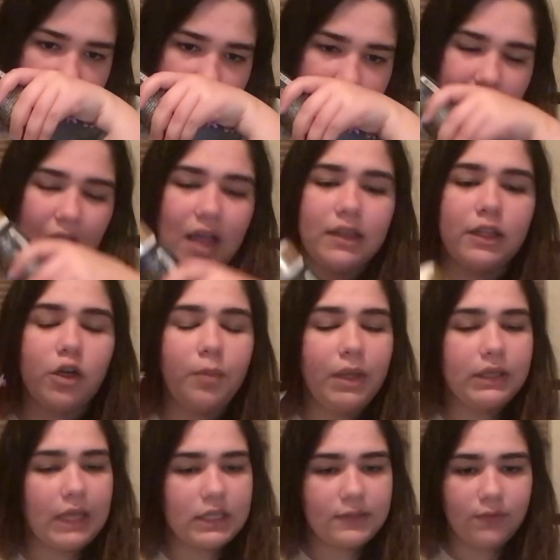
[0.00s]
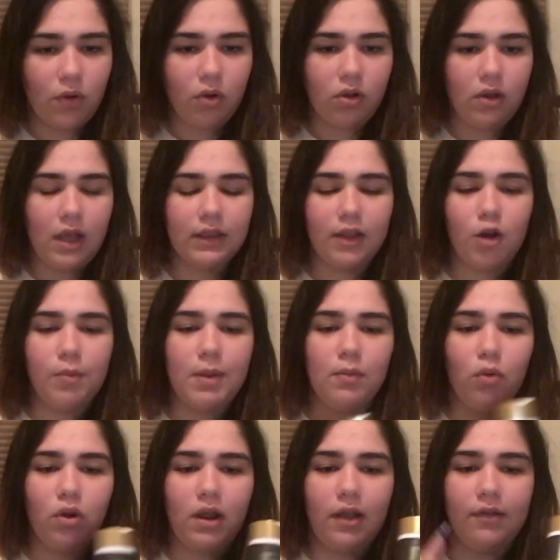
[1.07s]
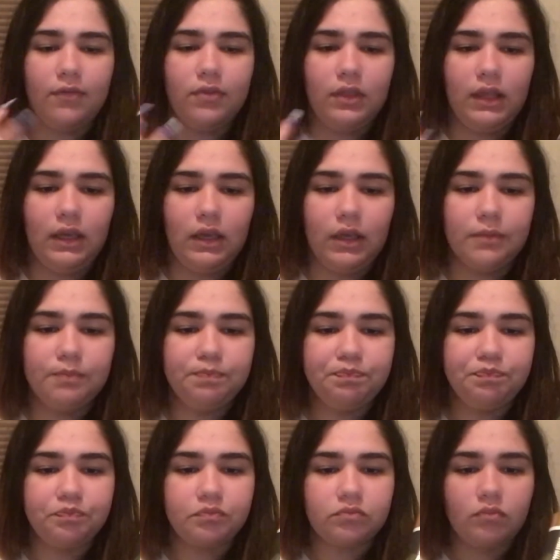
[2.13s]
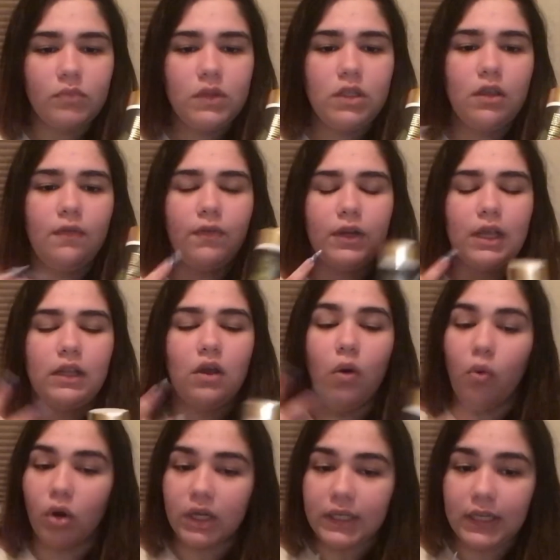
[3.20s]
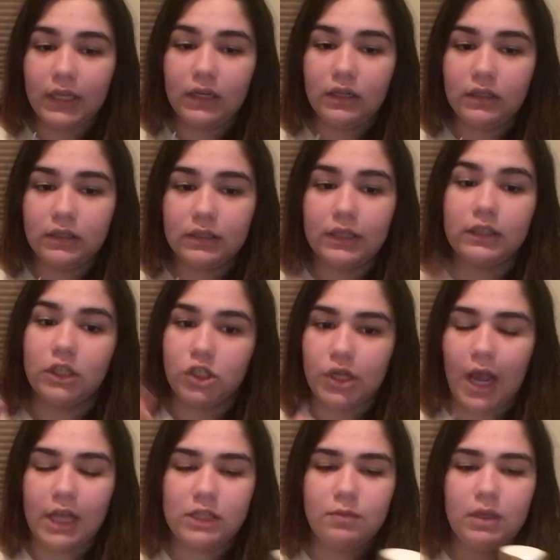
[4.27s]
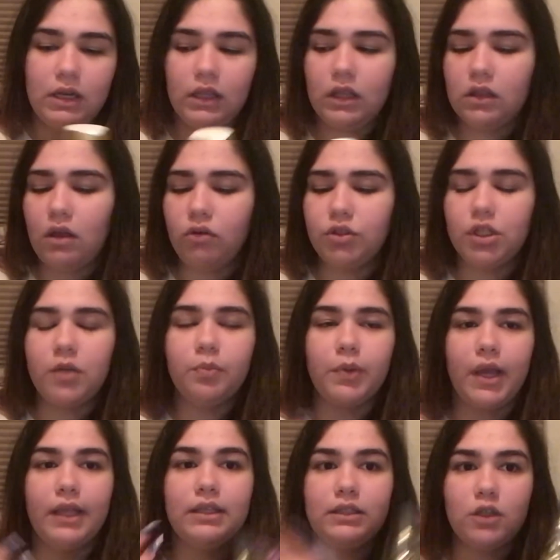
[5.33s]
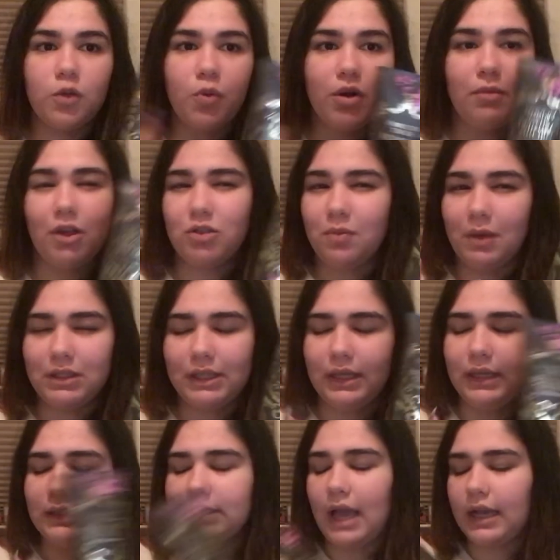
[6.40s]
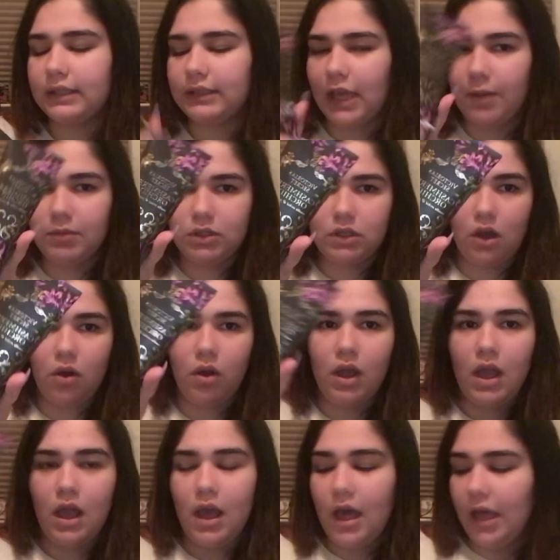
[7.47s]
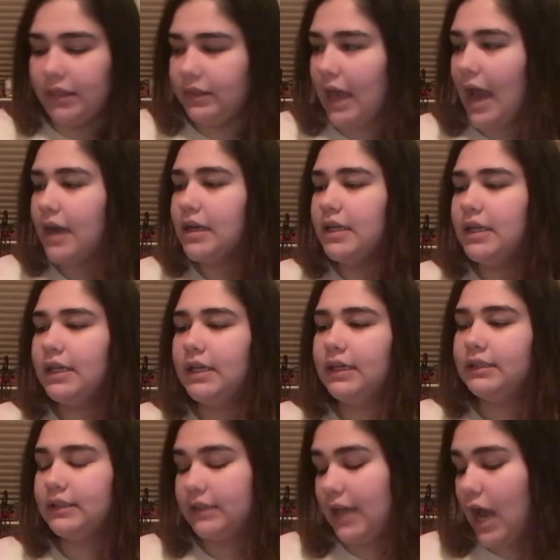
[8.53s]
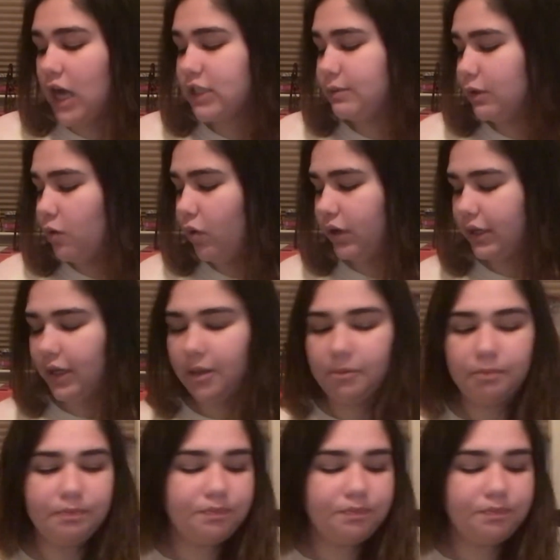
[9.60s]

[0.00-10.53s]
Yeah, a little bit less floral, a little bit more of the vanilla orchid than the jasmine in the lotion, but it still pretty much smells the exact same. So that is Cashmere Orchid.